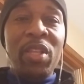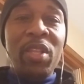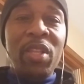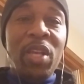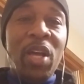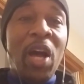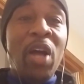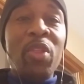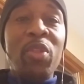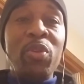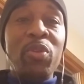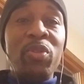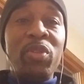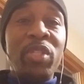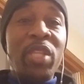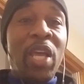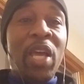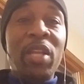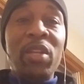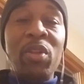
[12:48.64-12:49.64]
others
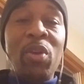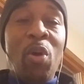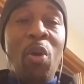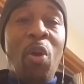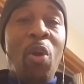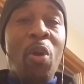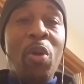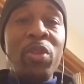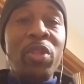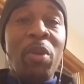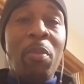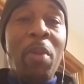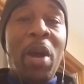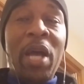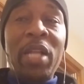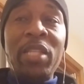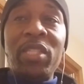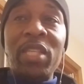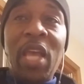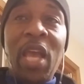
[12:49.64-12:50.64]
that are the
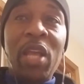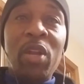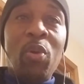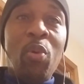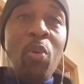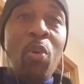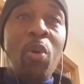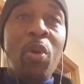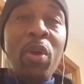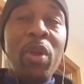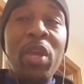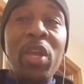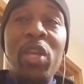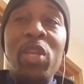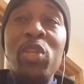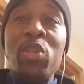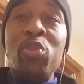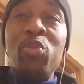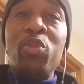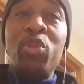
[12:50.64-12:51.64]
Motts, and or
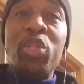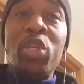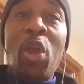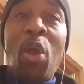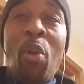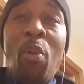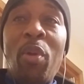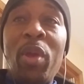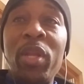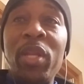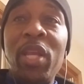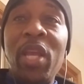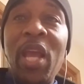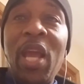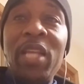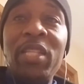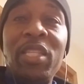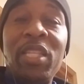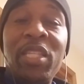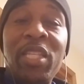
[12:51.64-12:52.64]
you share it
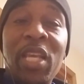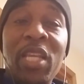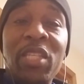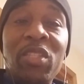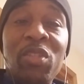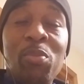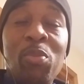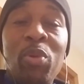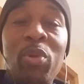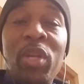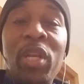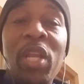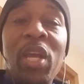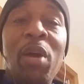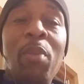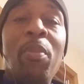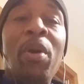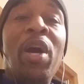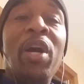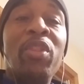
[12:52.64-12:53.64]
as a testimony to
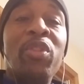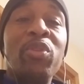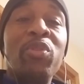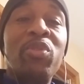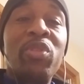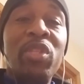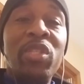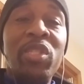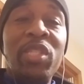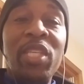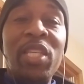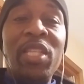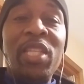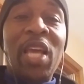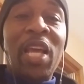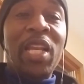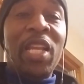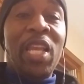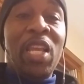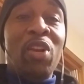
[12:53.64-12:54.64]
help others to see
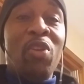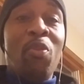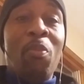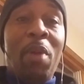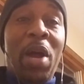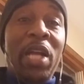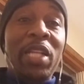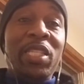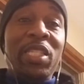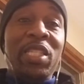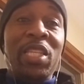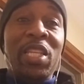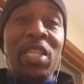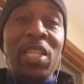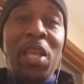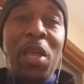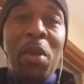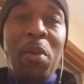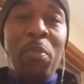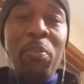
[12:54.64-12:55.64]
that inner Motts in
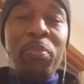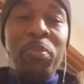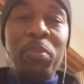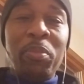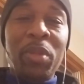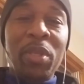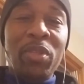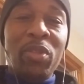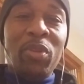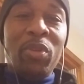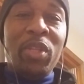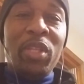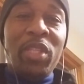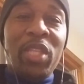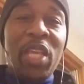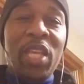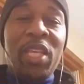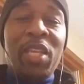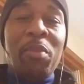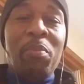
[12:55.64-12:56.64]
them so that
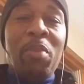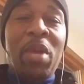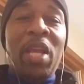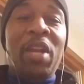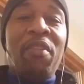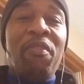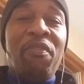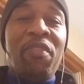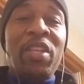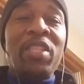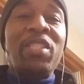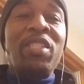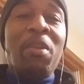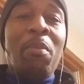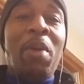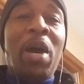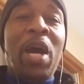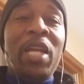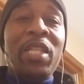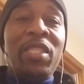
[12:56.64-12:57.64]
they can manifest the
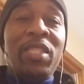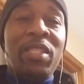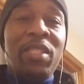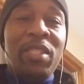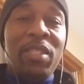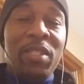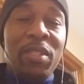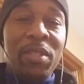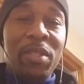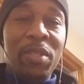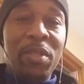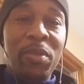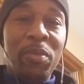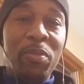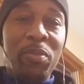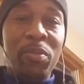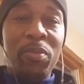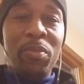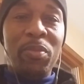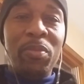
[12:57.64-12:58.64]
Motts.
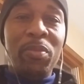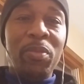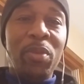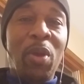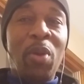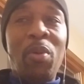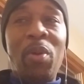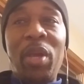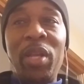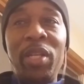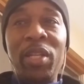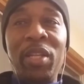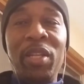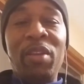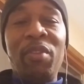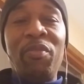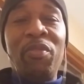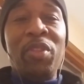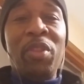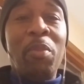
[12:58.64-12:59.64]
All right,
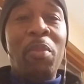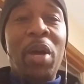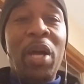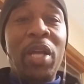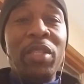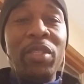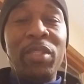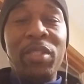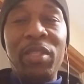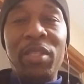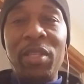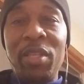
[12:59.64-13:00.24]
enough of the Motts.